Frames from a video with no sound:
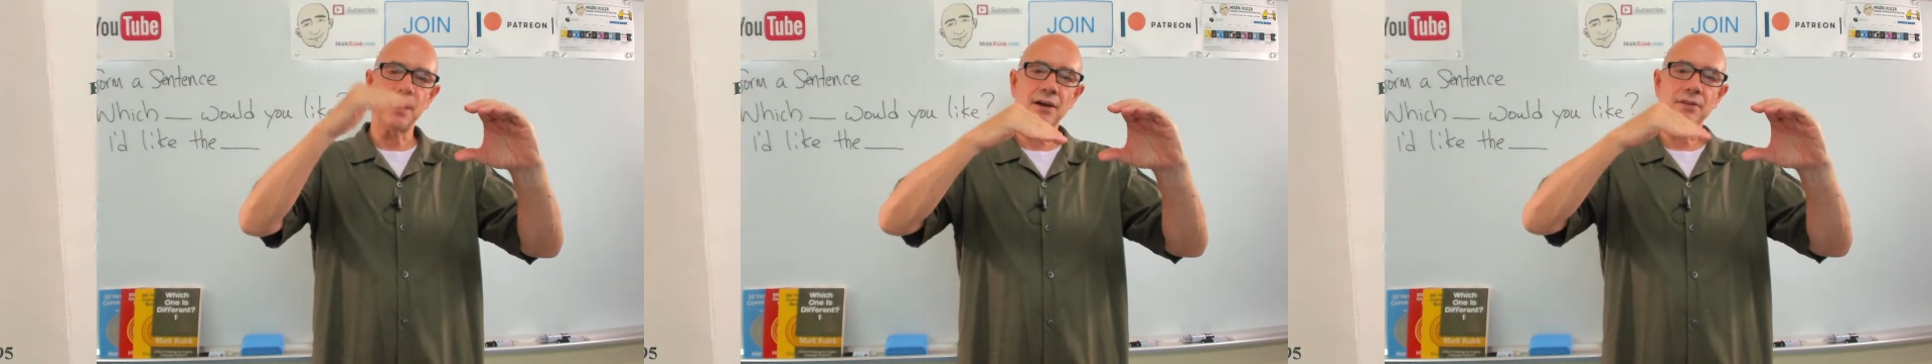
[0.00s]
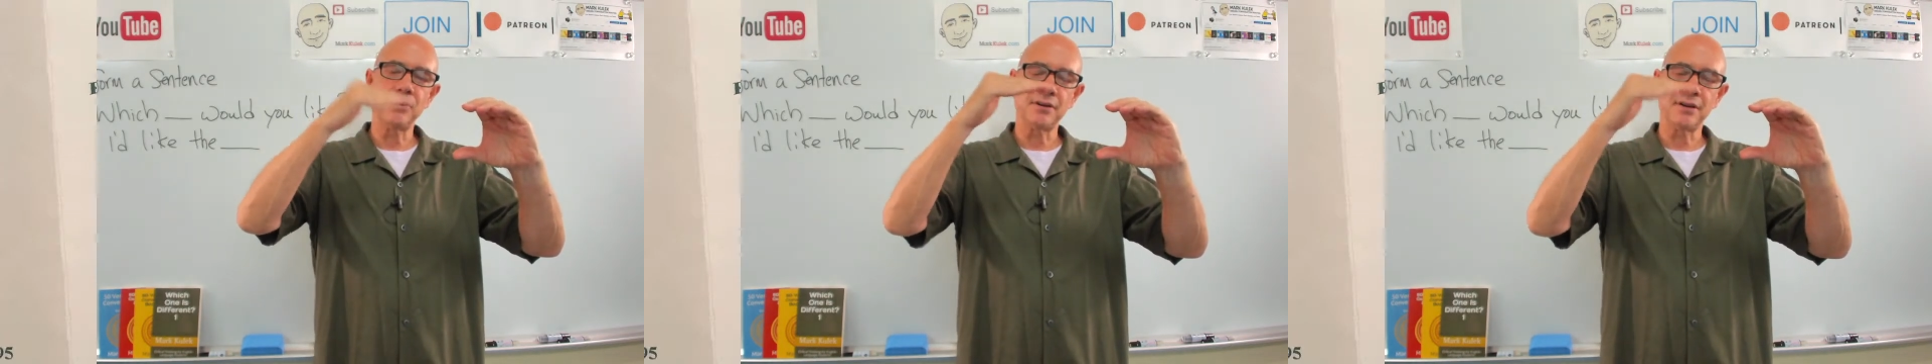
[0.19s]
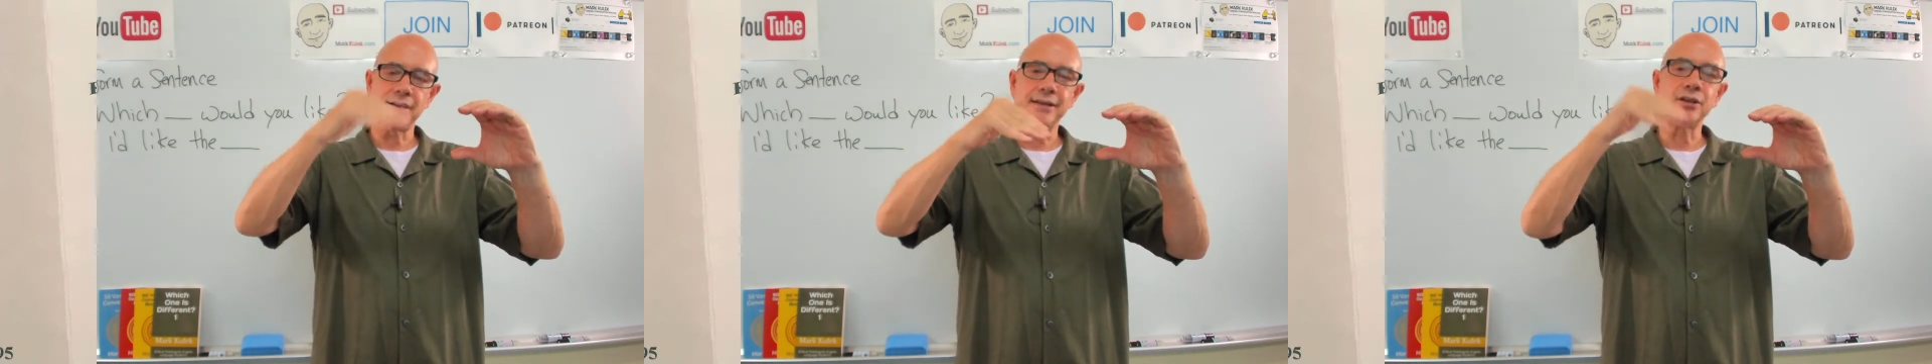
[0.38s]

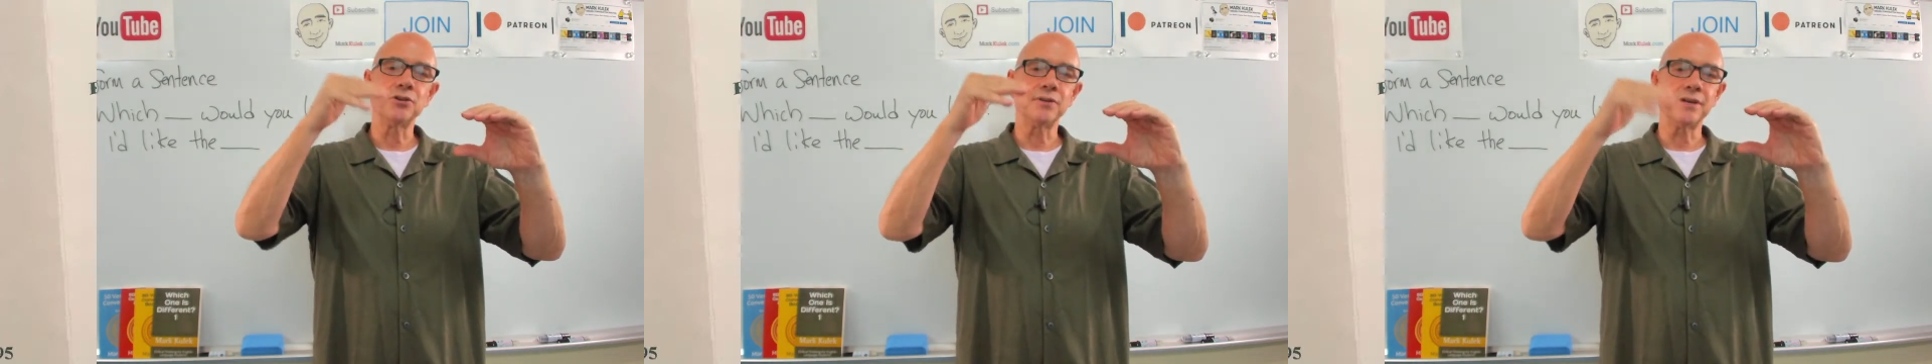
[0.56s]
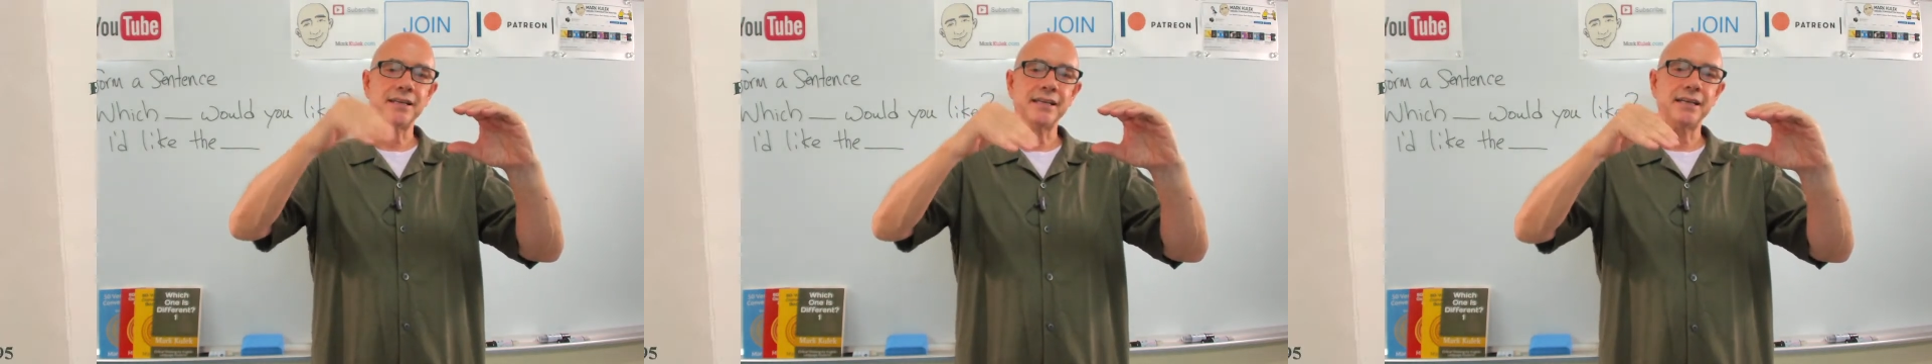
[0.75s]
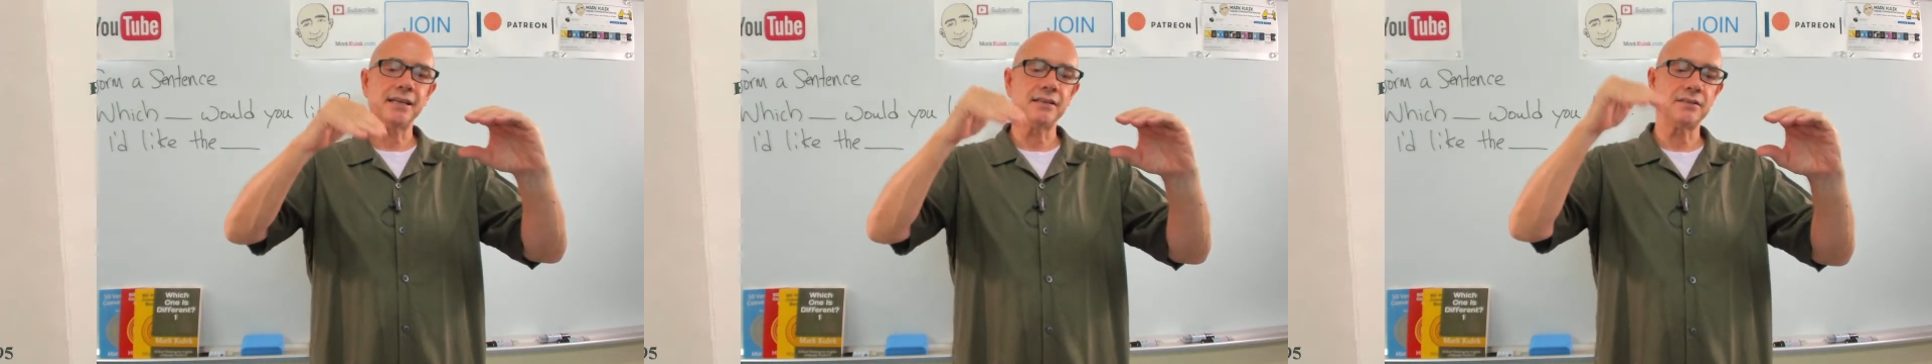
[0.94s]
other
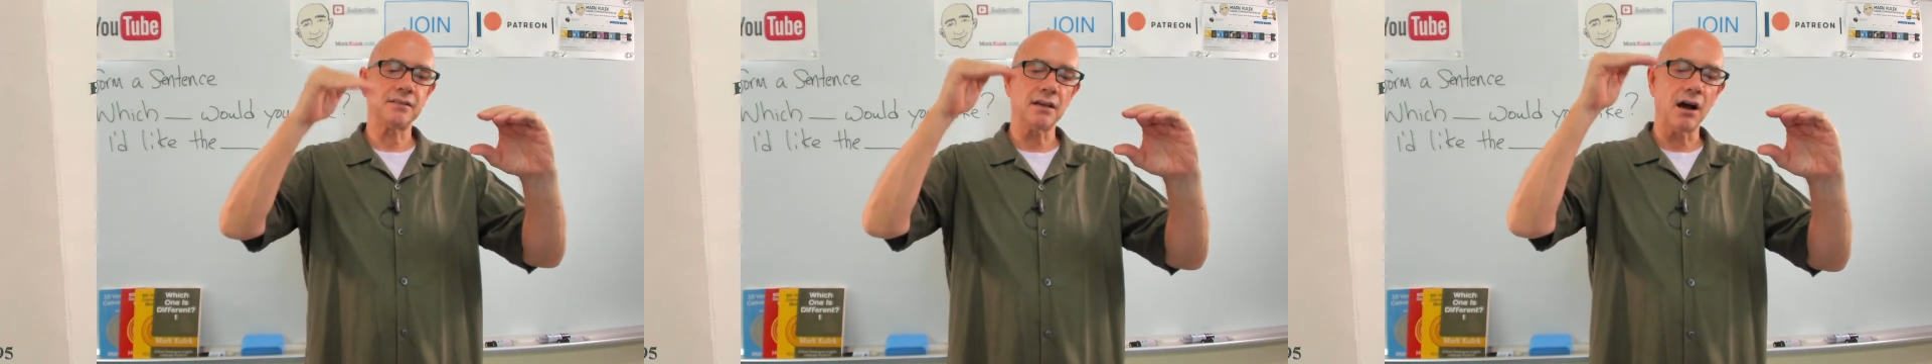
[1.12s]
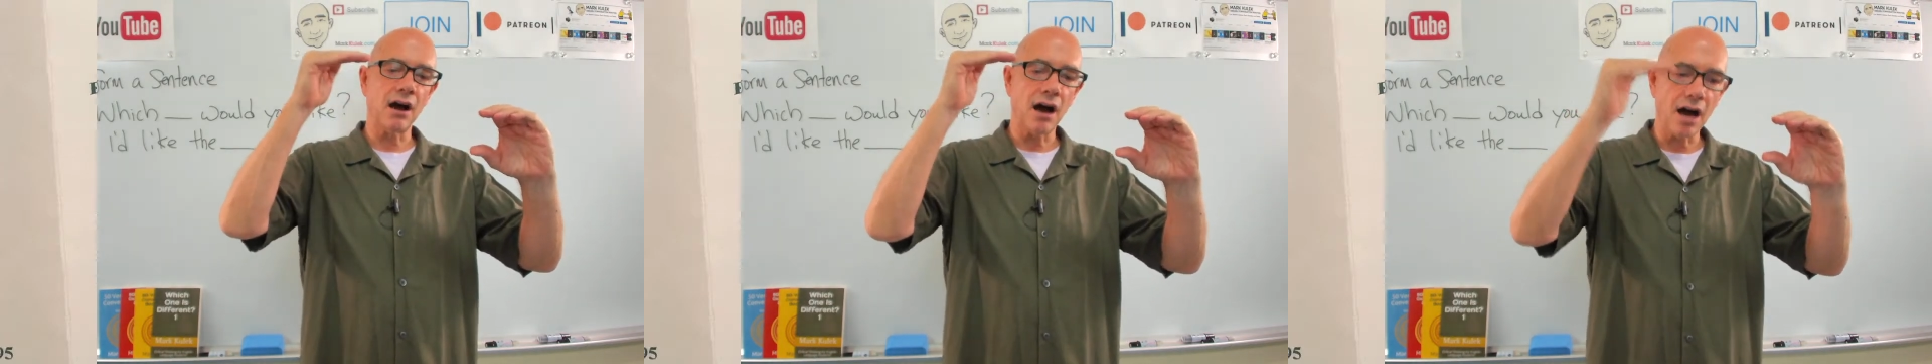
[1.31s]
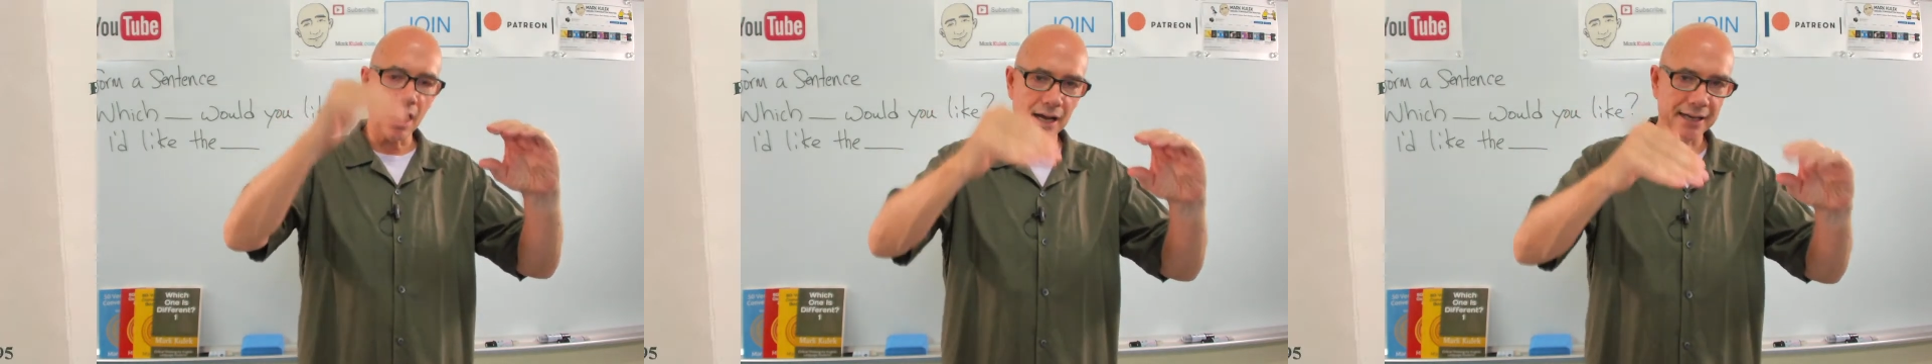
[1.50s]
ingredients
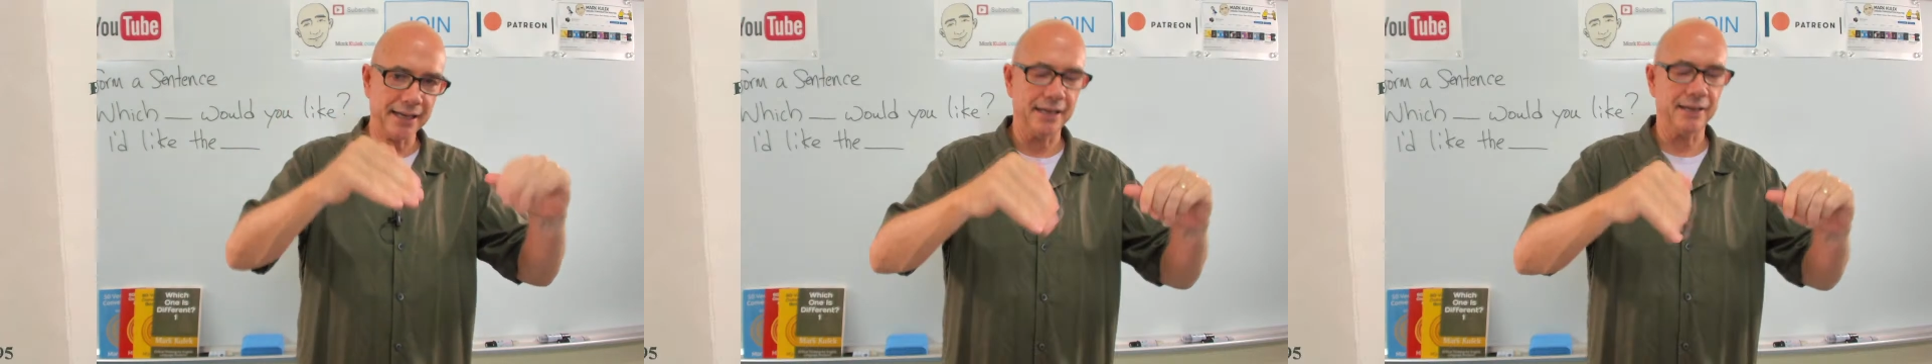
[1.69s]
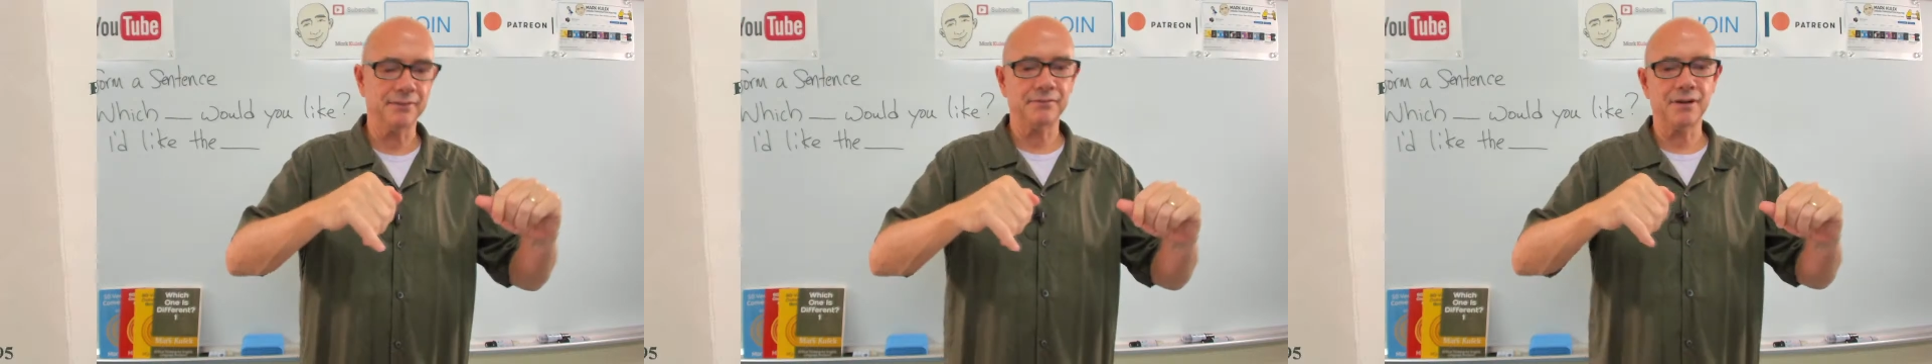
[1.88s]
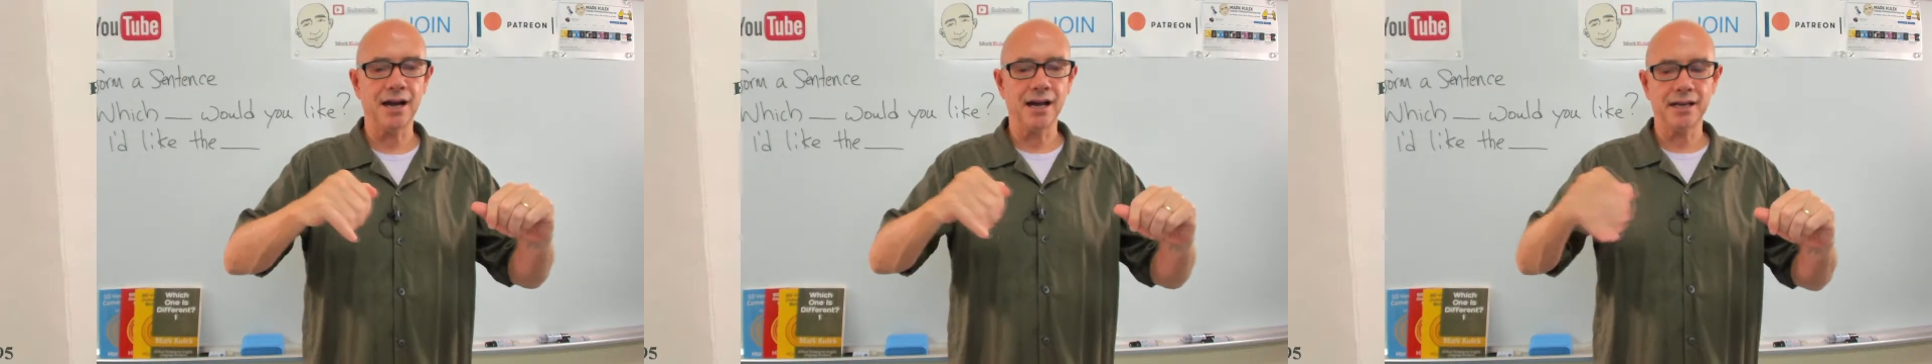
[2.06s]
on it,
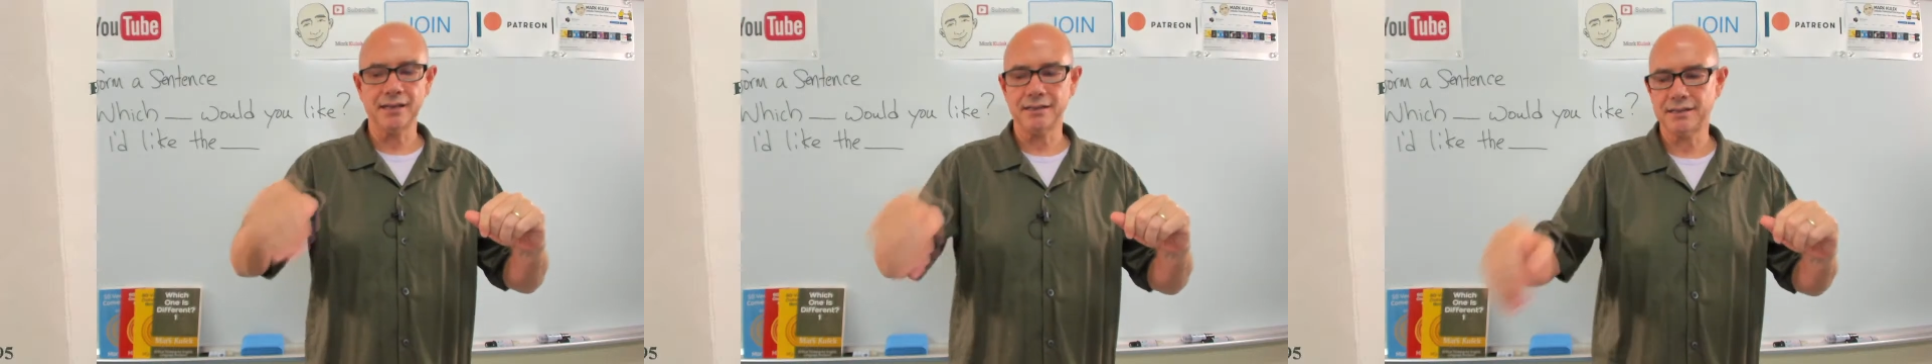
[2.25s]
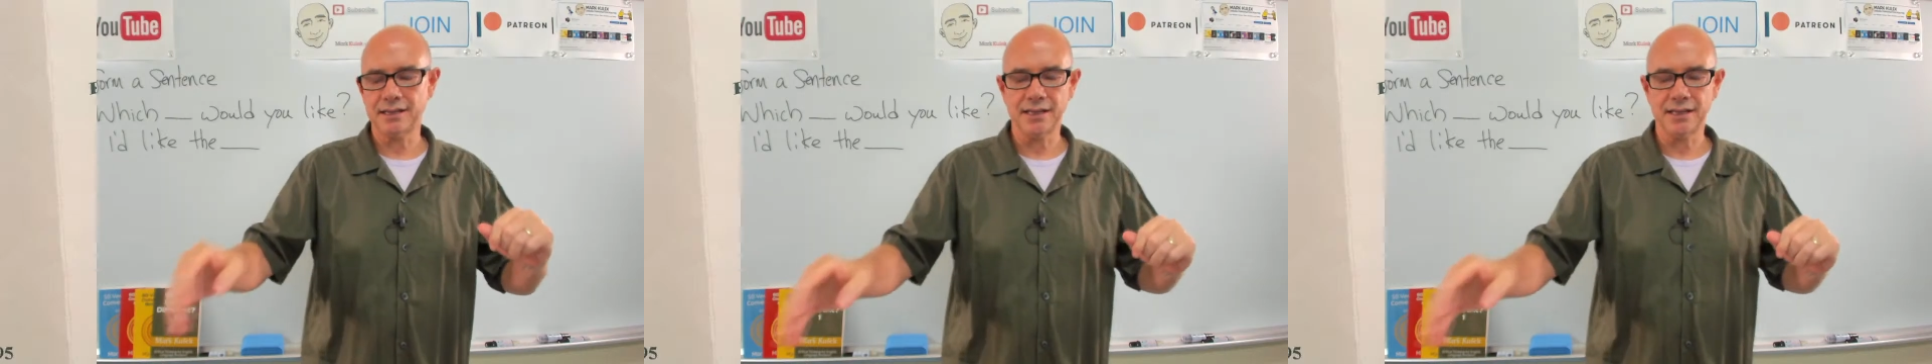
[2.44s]
right?